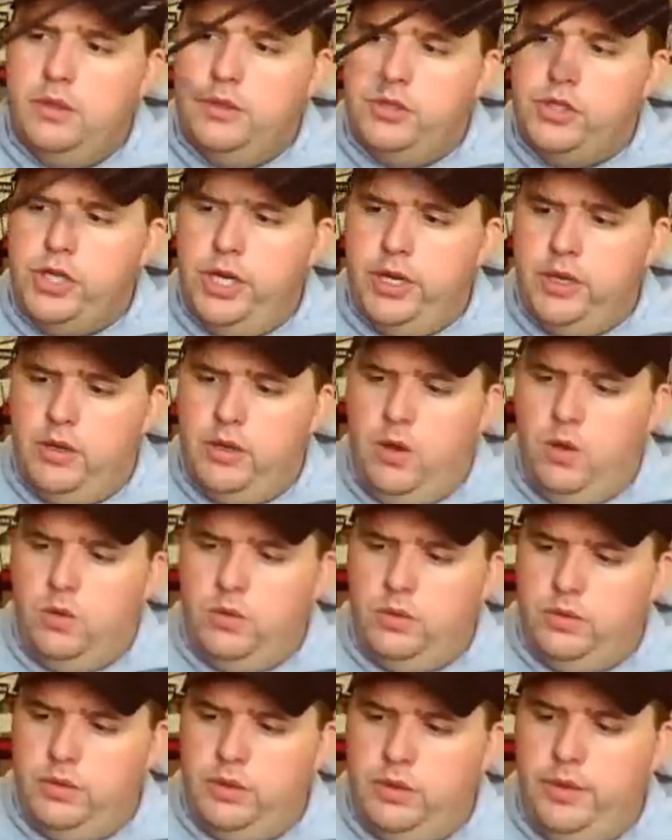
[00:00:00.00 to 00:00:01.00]
Check it
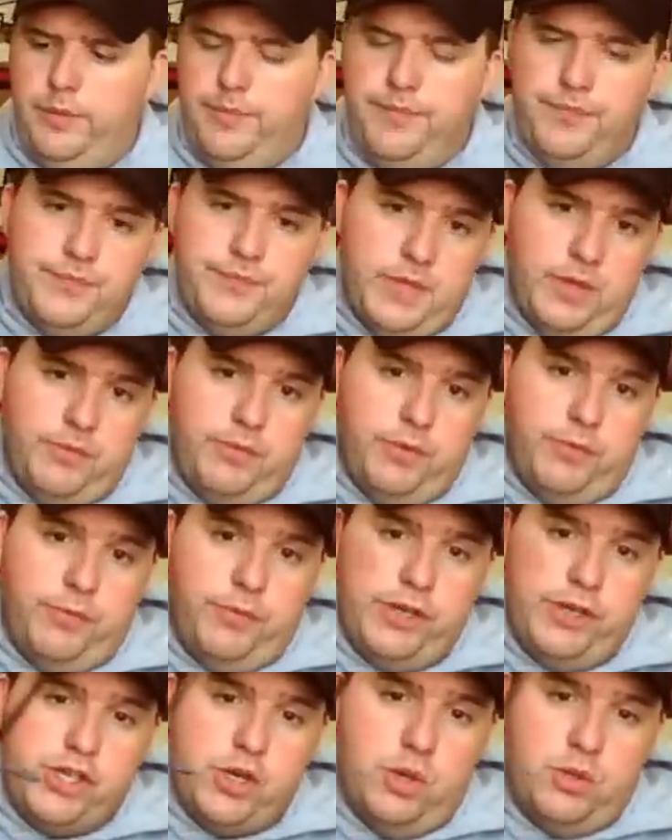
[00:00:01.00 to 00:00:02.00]
out, and if you
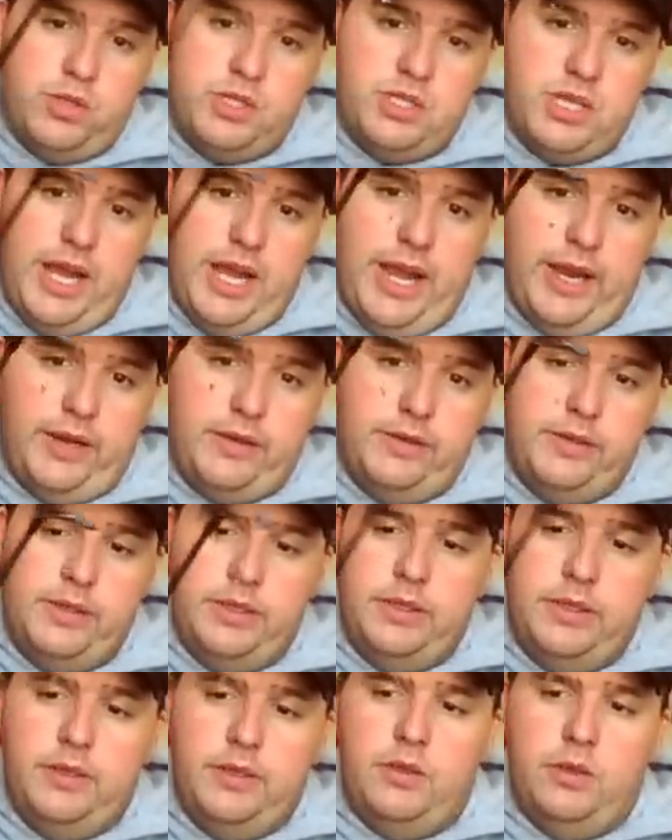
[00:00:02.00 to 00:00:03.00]
fish outside,
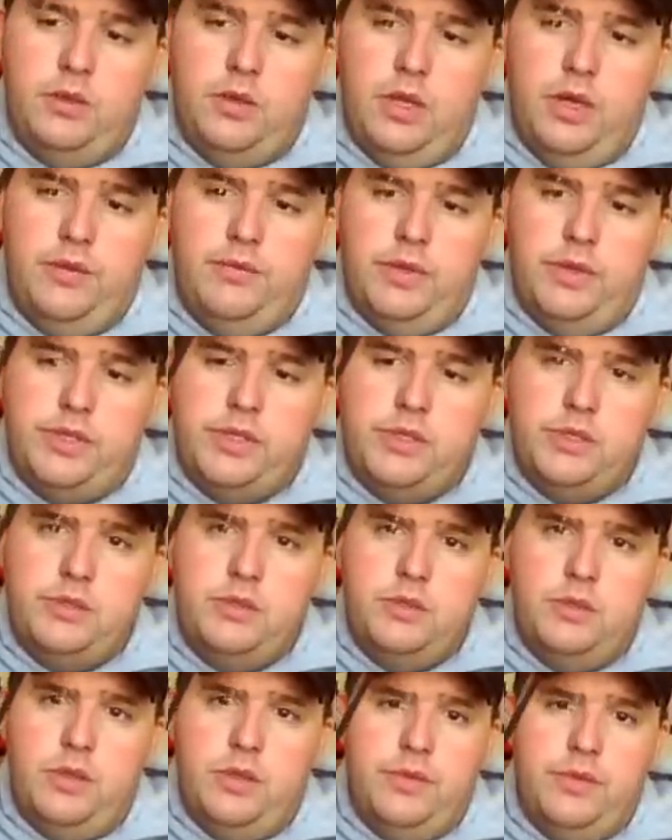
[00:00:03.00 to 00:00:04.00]
you'll love
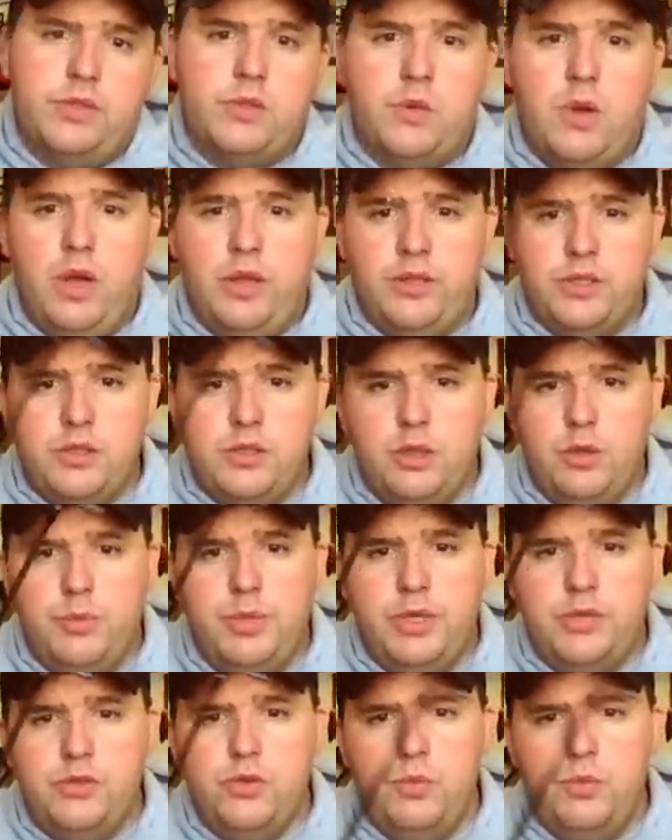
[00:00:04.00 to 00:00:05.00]
this. You'll love this rod. It's a
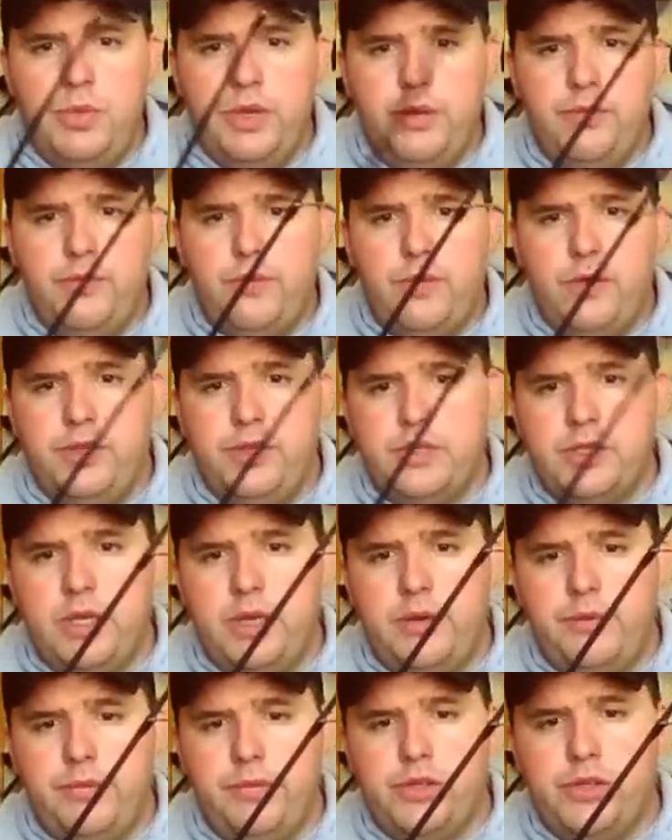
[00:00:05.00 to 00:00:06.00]
little bit too big for
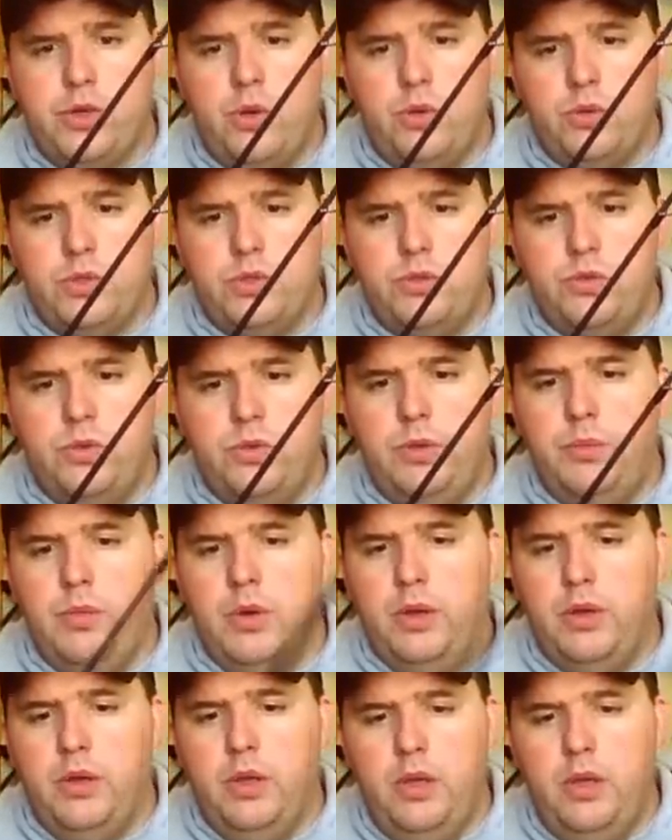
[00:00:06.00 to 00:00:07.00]
inside of fish house duty,
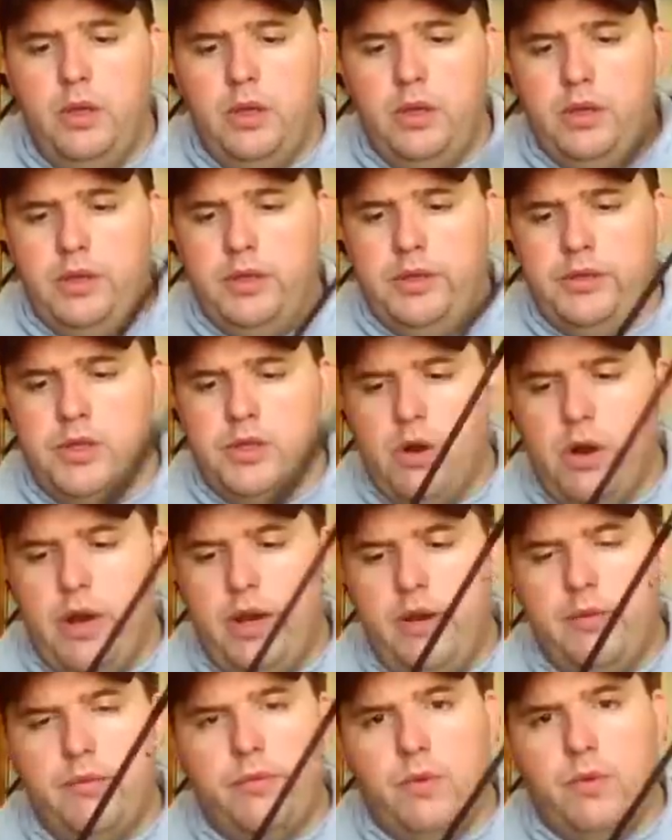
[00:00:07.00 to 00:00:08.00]
but it is
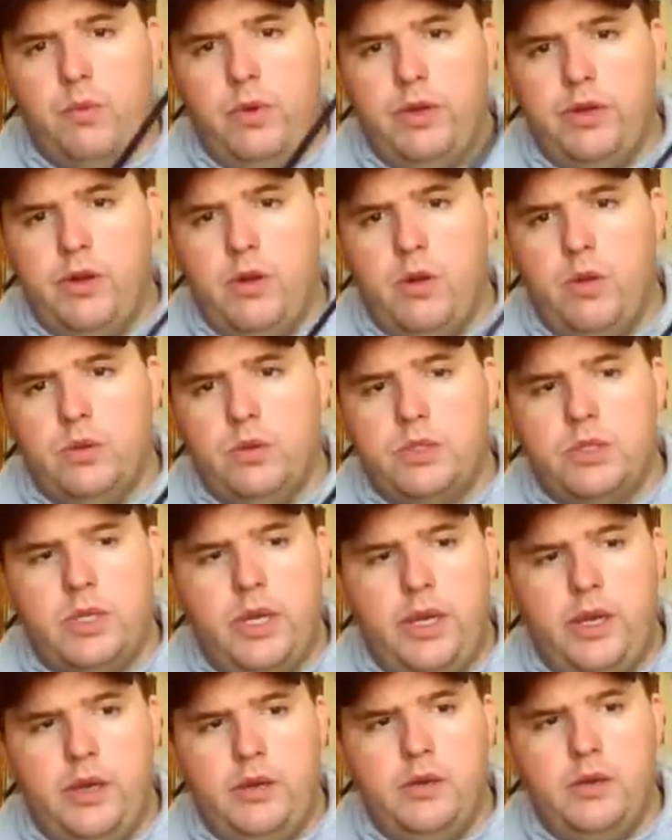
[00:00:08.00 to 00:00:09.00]
great for when you're
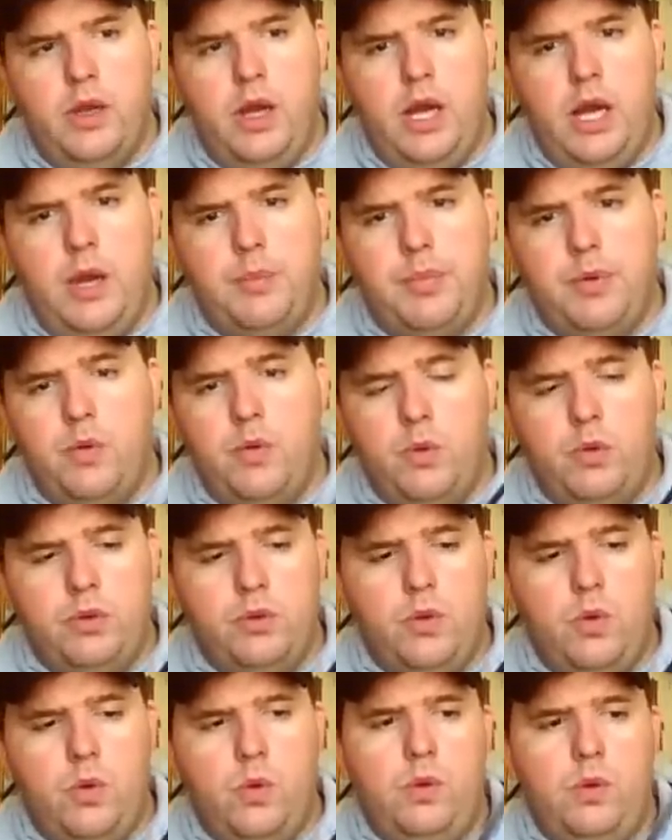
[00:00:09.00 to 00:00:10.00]
outside hopping
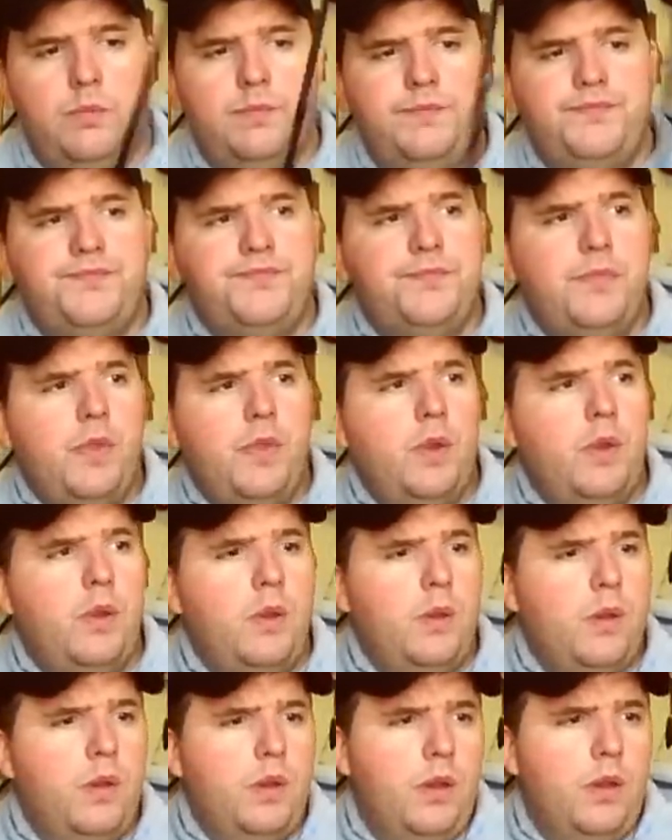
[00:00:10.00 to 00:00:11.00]
hole to hole.
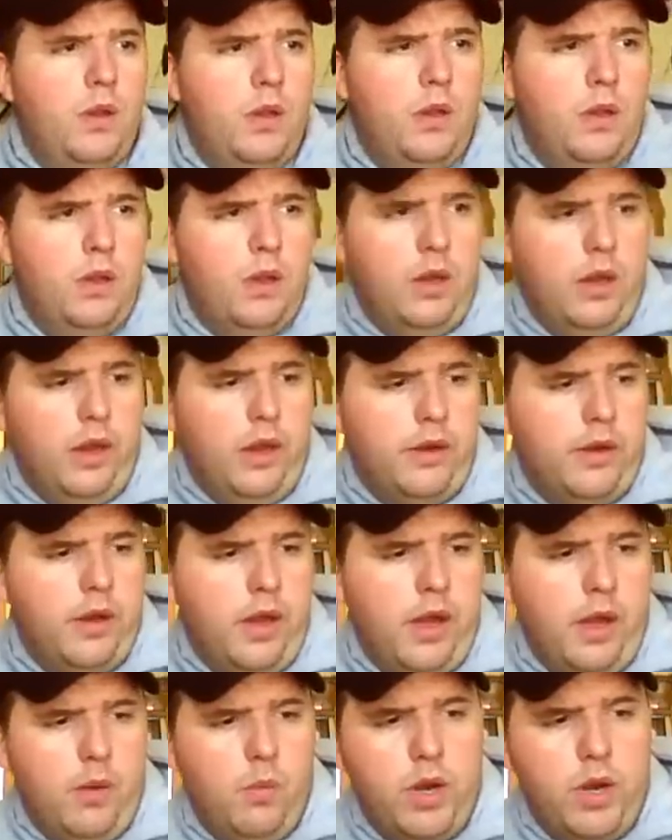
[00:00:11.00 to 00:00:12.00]
And
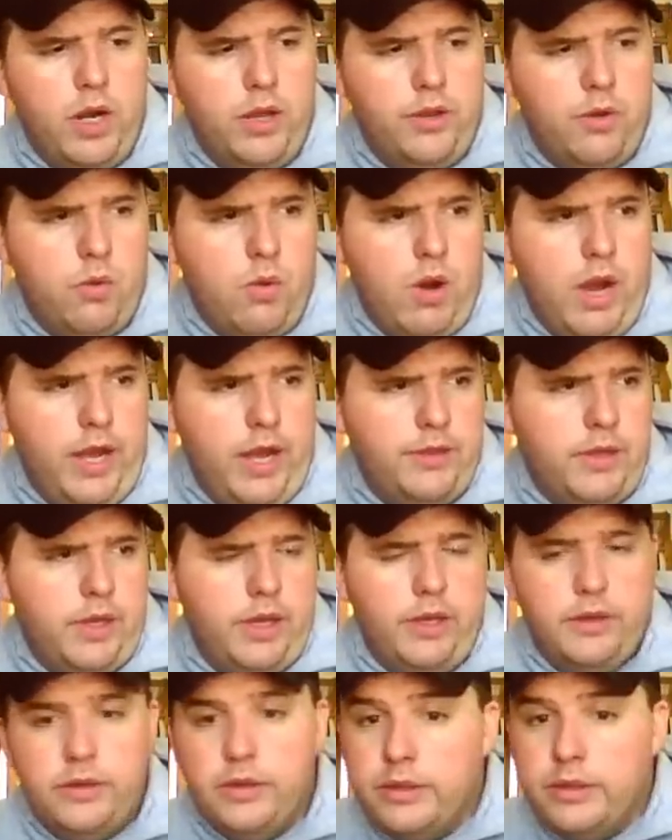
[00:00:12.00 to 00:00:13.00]
one other rod
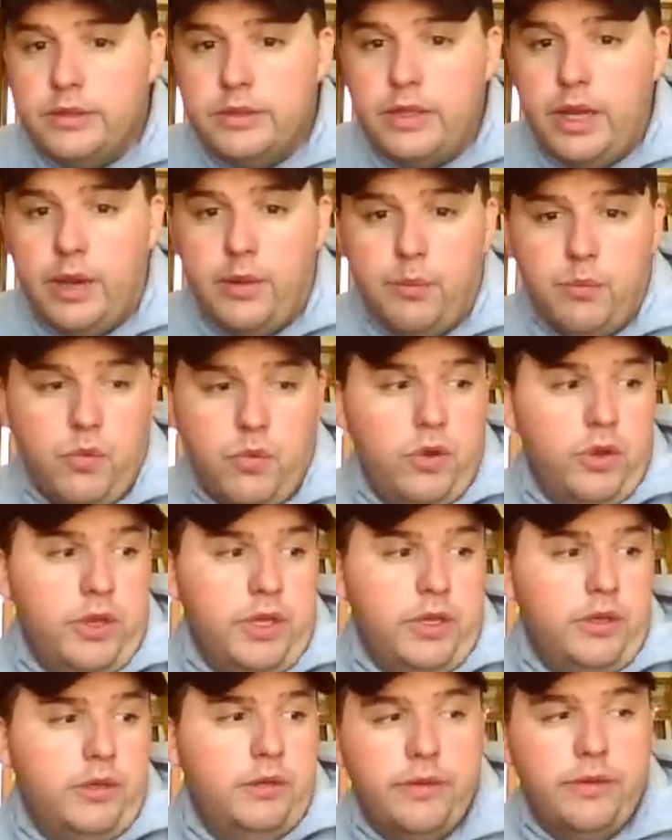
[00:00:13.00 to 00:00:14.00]
that I'm
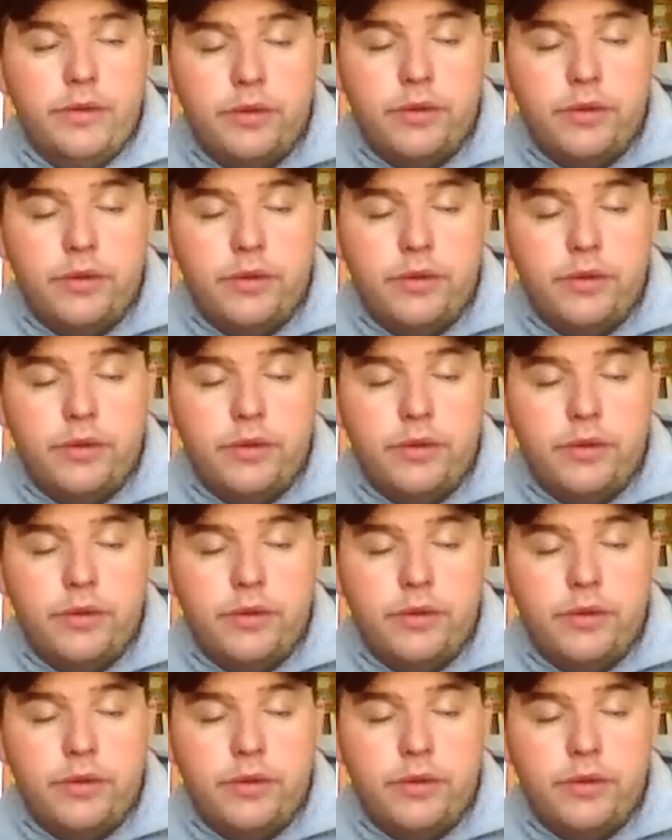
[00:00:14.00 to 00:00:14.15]
really